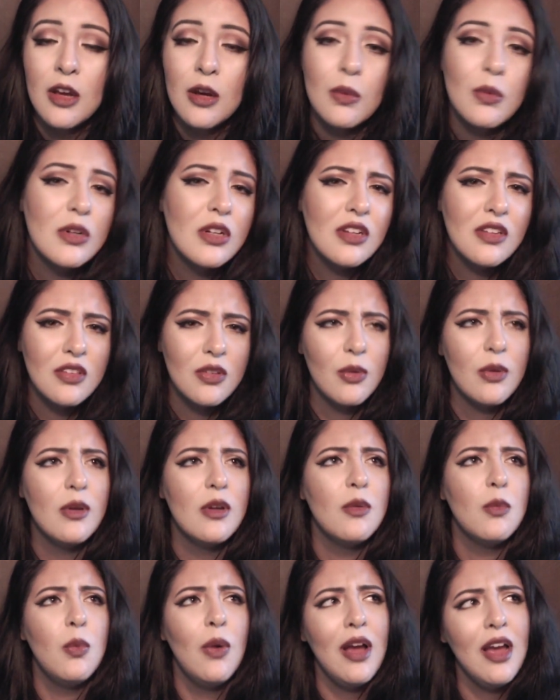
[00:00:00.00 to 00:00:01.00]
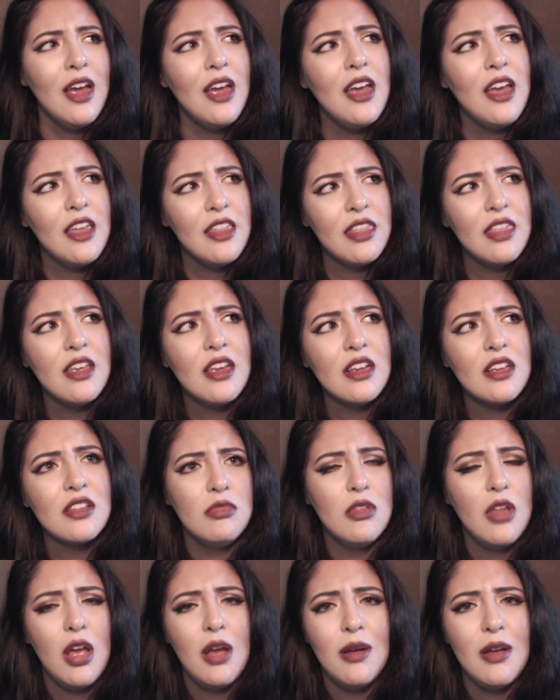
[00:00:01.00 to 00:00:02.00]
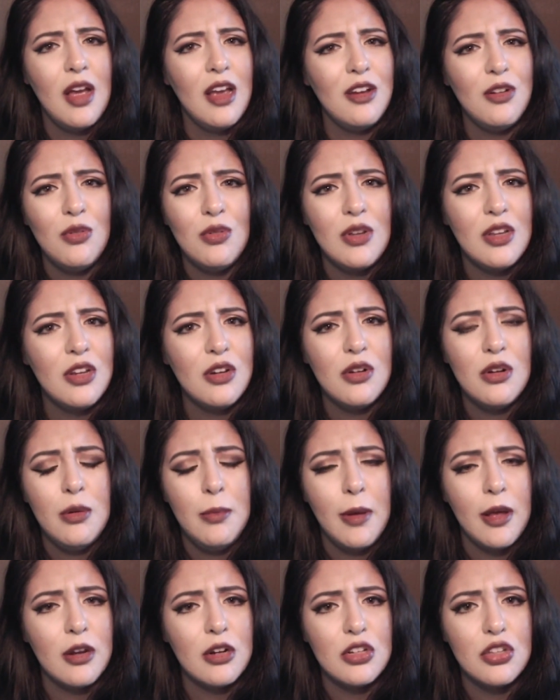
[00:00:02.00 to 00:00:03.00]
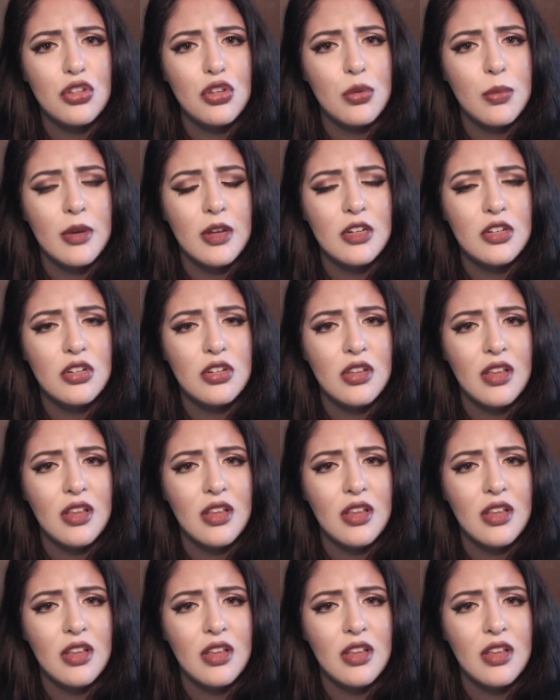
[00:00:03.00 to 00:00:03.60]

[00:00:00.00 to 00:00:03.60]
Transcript: which is why I think I don't hear about it too much.